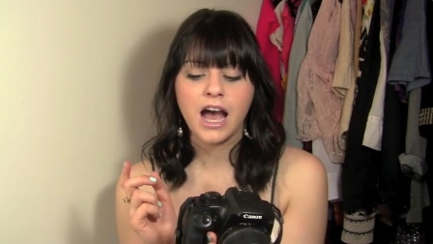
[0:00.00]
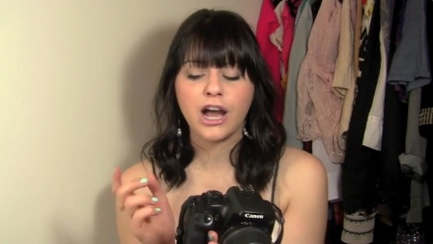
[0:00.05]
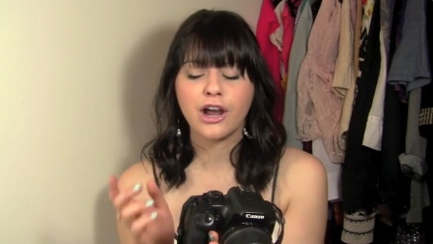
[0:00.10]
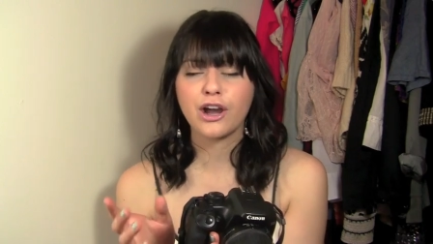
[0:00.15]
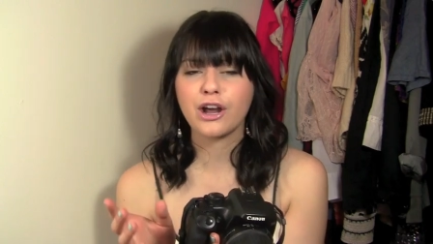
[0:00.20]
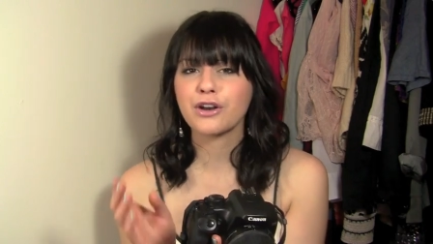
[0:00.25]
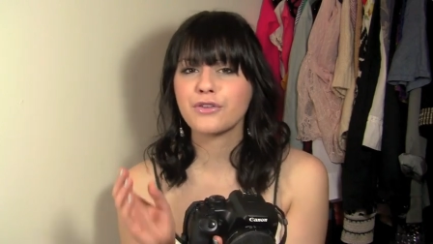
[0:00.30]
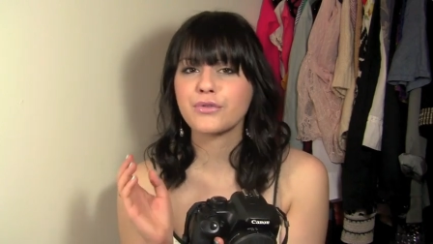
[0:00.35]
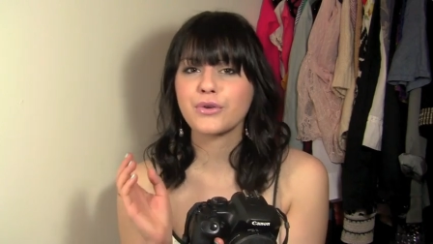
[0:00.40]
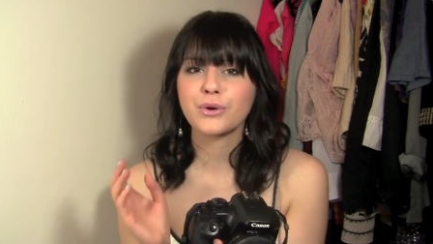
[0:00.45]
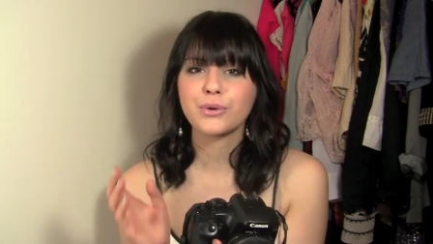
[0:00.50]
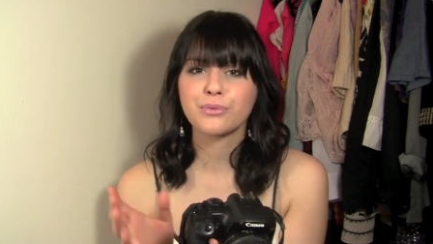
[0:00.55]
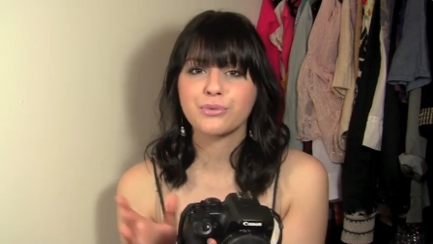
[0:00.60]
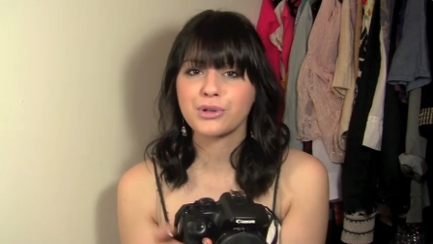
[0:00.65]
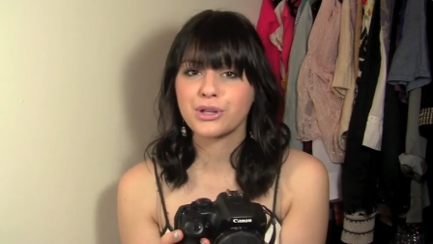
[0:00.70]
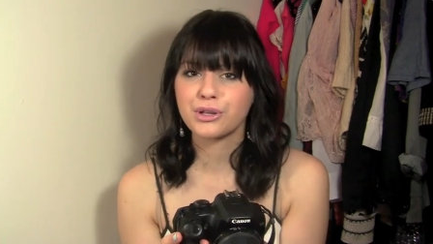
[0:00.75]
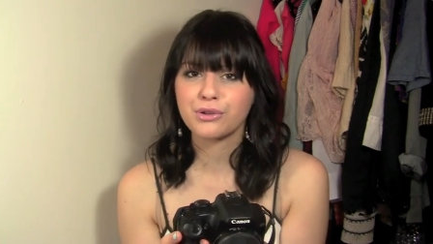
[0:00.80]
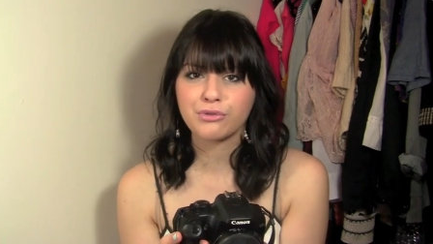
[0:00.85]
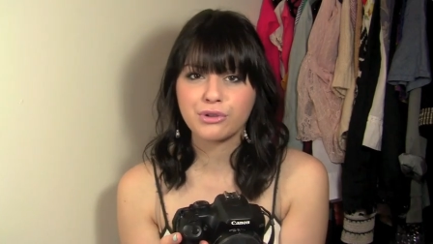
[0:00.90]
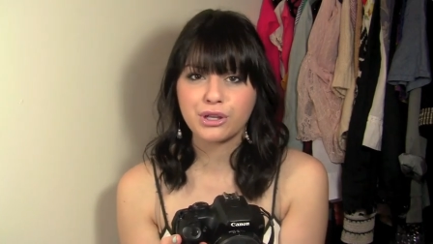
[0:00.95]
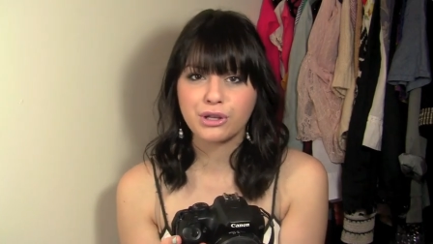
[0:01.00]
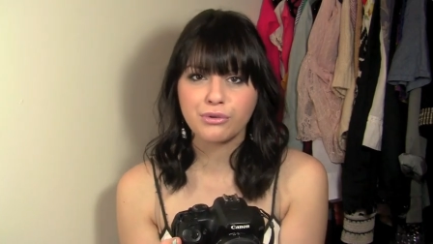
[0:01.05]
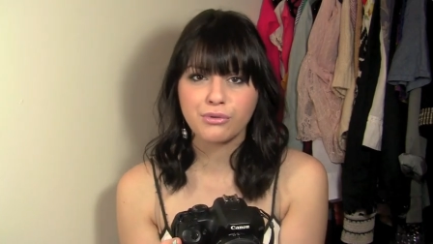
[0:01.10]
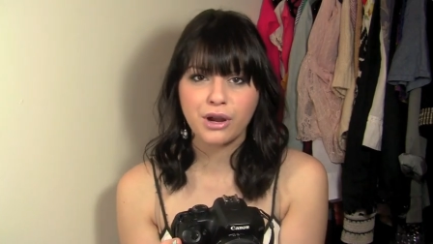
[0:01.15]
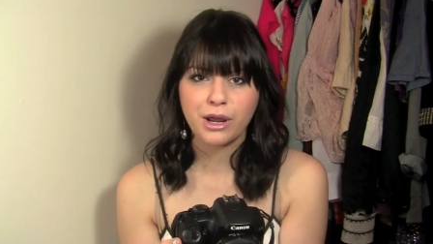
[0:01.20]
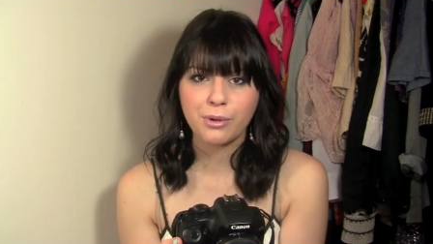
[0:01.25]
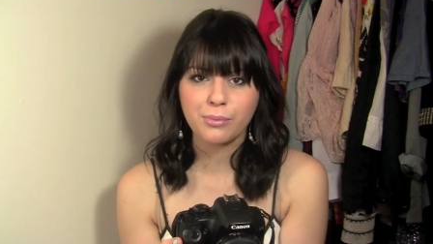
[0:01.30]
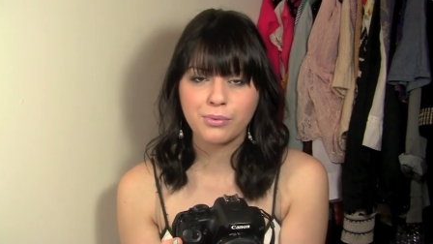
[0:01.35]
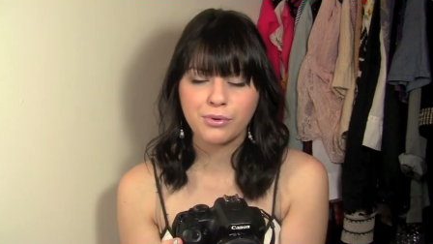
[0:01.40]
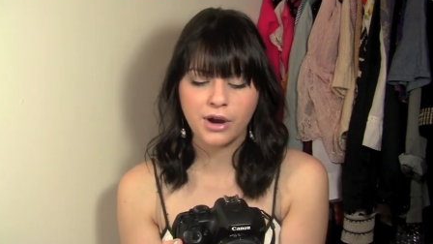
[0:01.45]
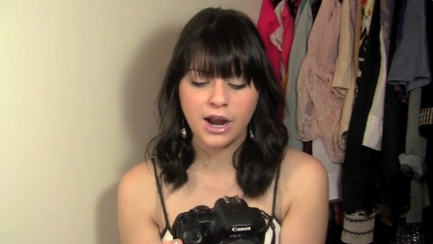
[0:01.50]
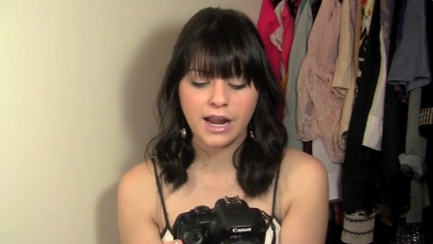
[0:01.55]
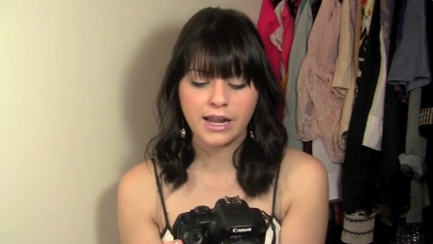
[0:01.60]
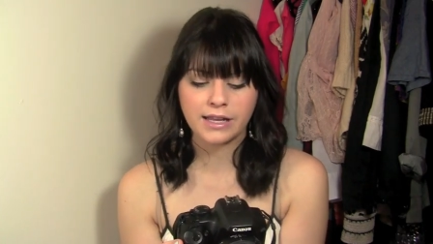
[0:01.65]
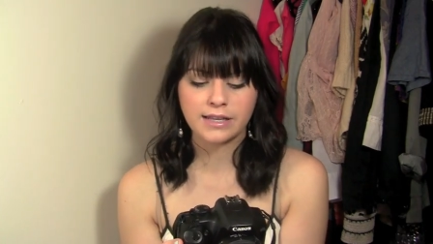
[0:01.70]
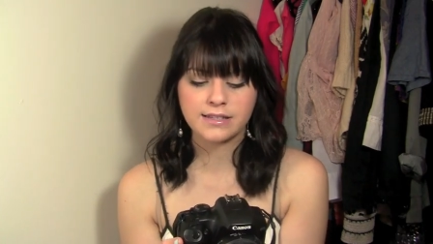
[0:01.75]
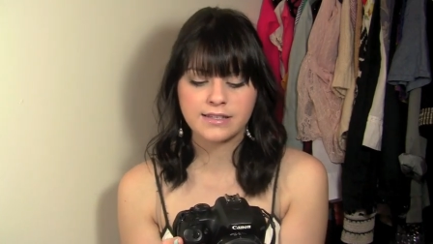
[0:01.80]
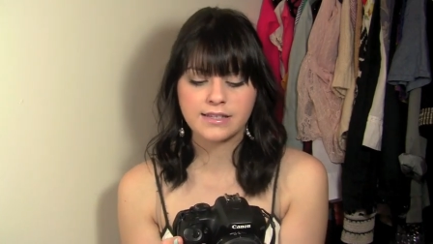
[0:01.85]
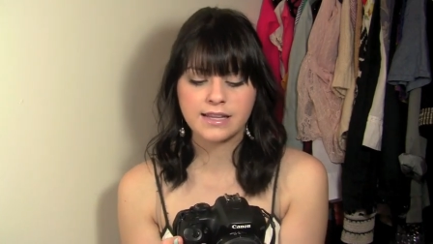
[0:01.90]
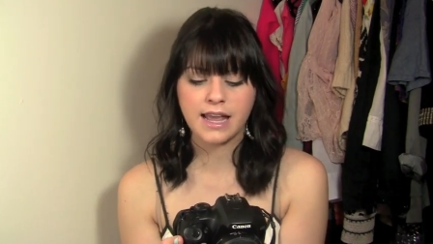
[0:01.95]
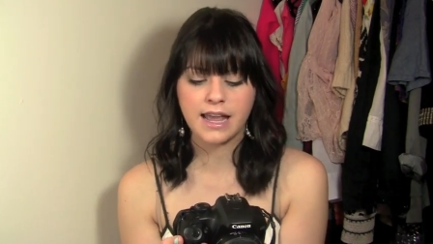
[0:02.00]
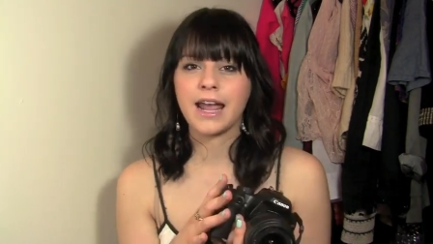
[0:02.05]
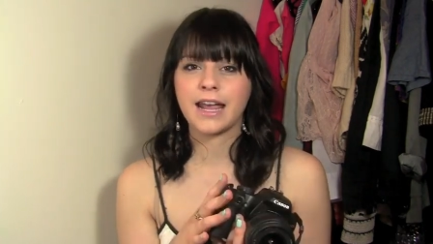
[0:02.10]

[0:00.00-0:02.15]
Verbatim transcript: I got it for a really, really great price,